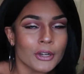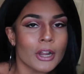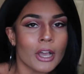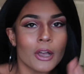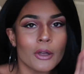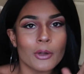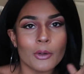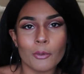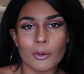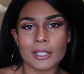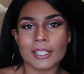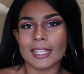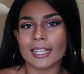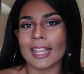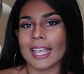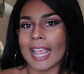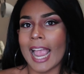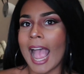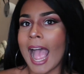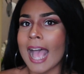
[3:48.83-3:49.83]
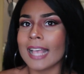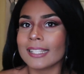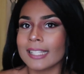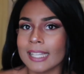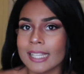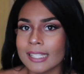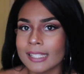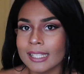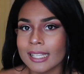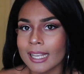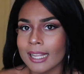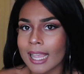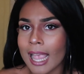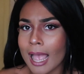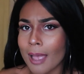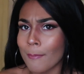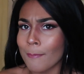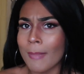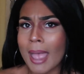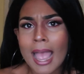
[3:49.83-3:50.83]
You know, it wasn't like as easy to
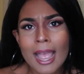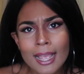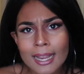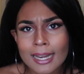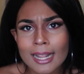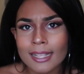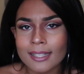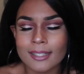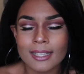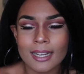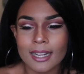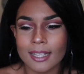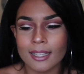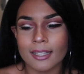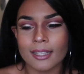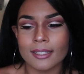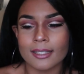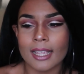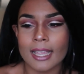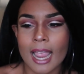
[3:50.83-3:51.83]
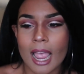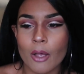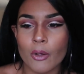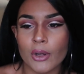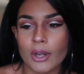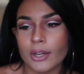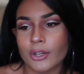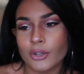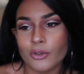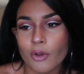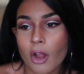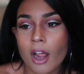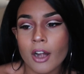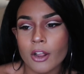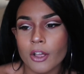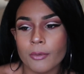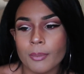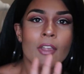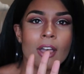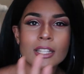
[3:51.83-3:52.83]
get men as it is like out in
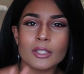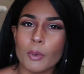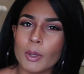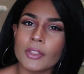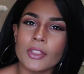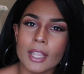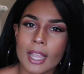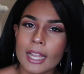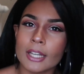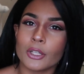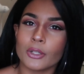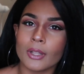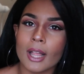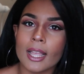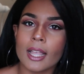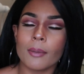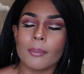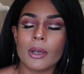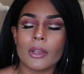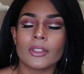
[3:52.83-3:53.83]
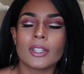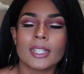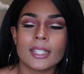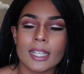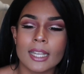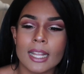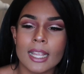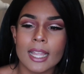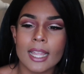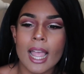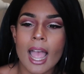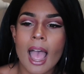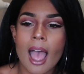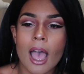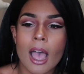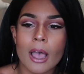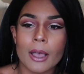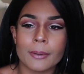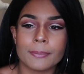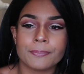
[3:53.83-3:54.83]
Toronto. That's one thing I do like about the city.
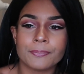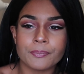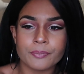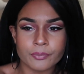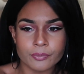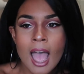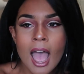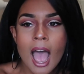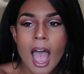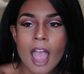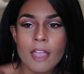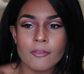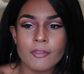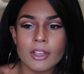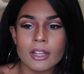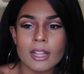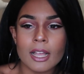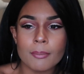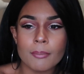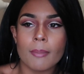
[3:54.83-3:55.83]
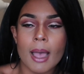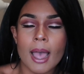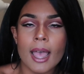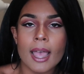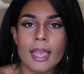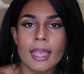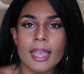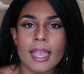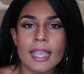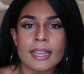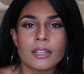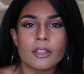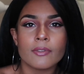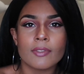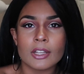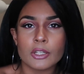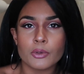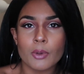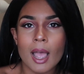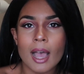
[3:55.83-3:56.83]
I feel like my
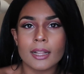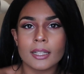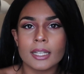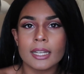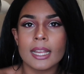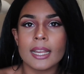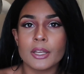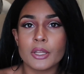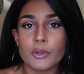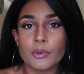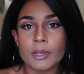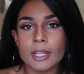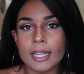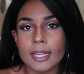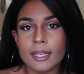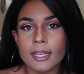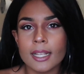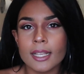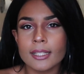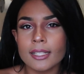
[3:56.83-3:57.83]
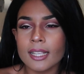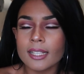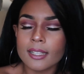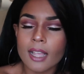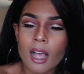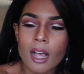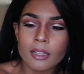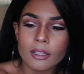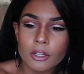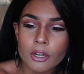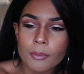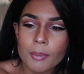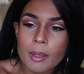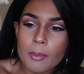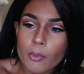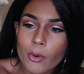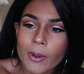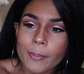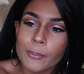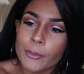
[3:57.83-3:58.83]
individuality and uniqueness is a little
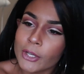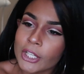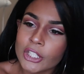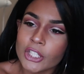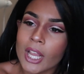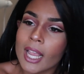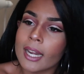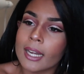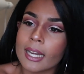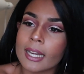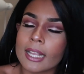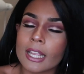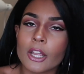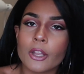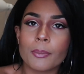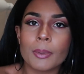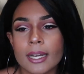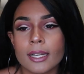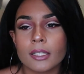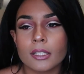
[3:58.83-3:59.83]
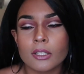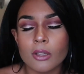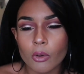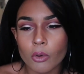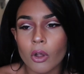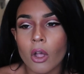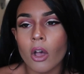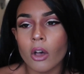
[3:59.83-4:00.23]
bit more appreciated here. I mean, it's so